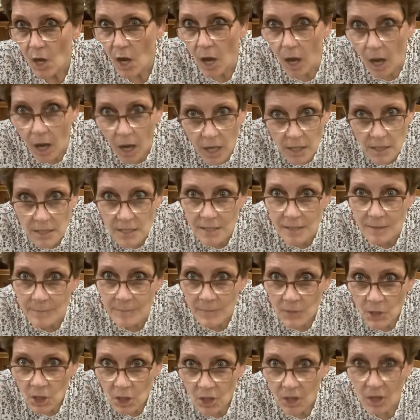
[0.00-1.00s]

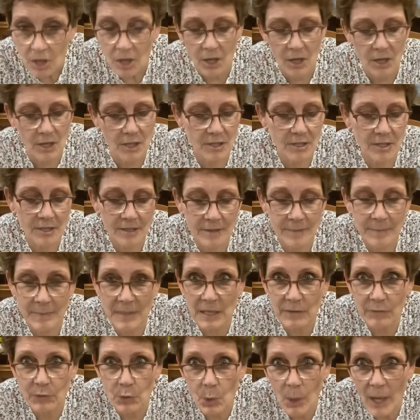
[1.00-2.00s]
Awesome, awesome.
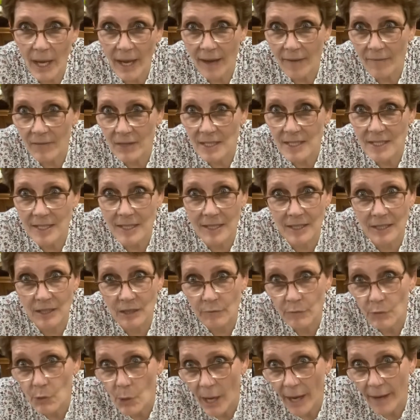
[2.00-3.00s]
If you haven't seen it,
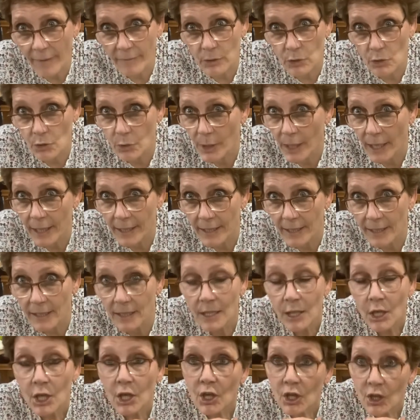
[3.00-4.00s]
if you haven't tried it,
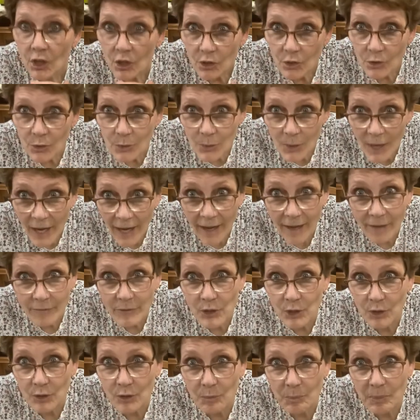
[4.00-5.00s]
you have
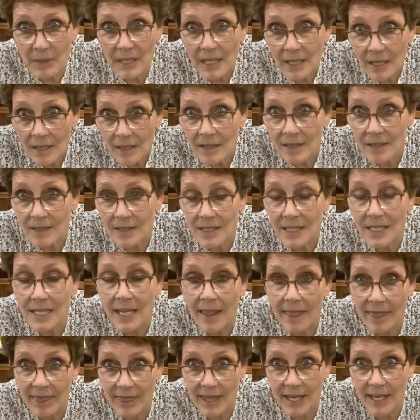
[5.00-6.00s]
to, because
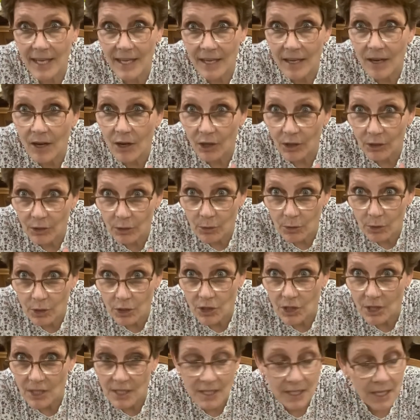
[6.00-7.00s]
they are
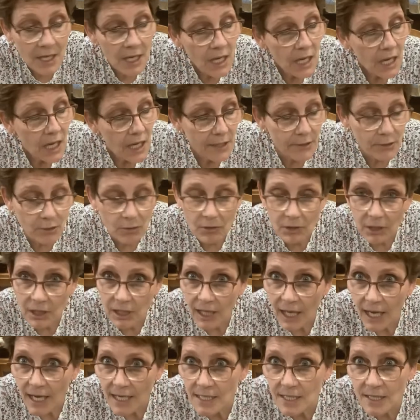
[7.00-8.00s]
gorgeous. I do
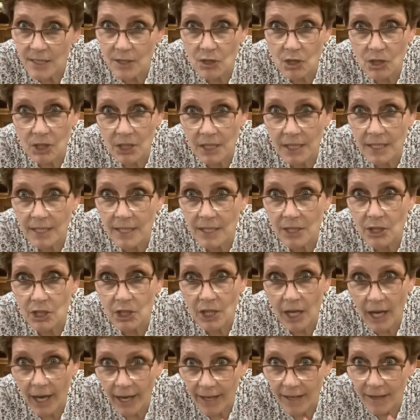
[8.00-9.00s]
classes on it
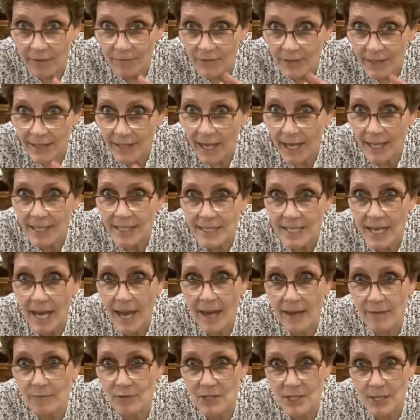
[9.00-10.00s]
here. I have yet to
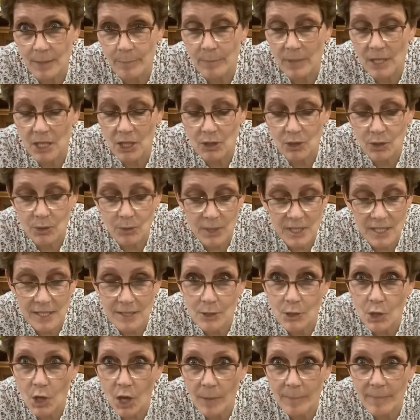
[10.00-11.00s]
have somebody who has
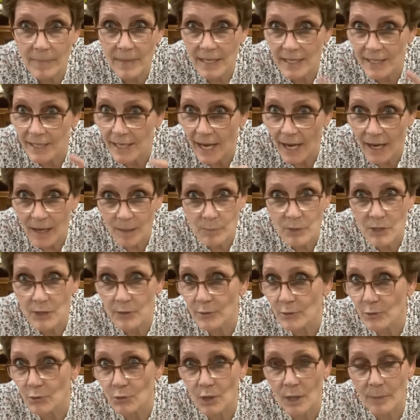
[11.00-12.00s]
not made
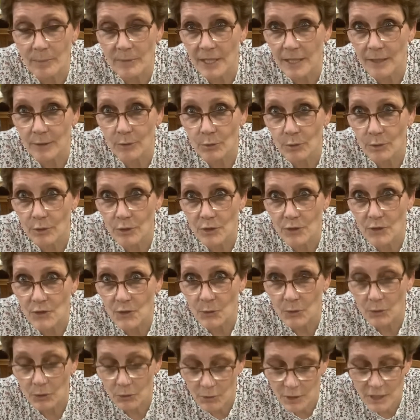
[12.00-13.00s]
absolutely drop dead gorgeous
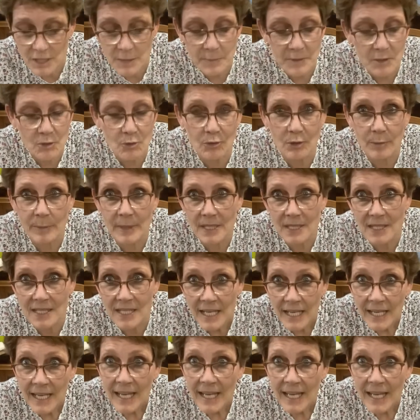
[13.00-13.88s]
Christmas ornaments